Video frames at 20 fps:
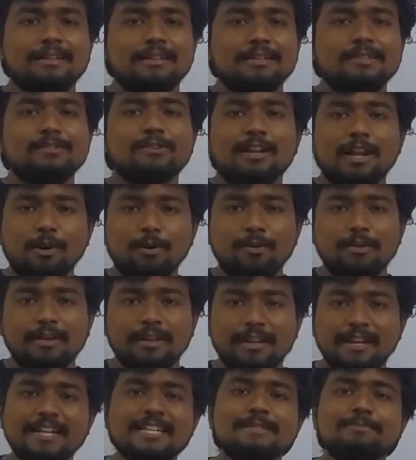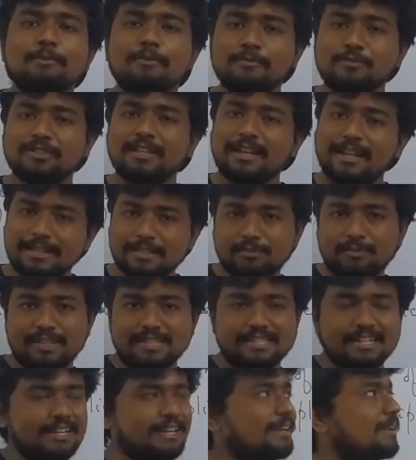So now let's move to the next
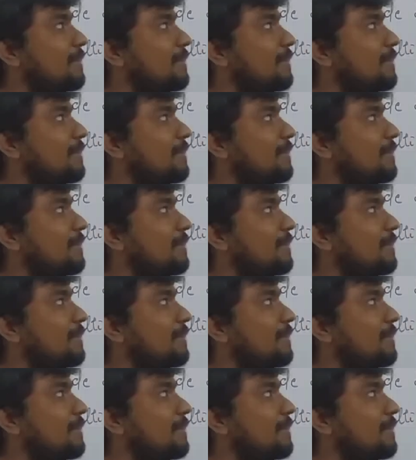question.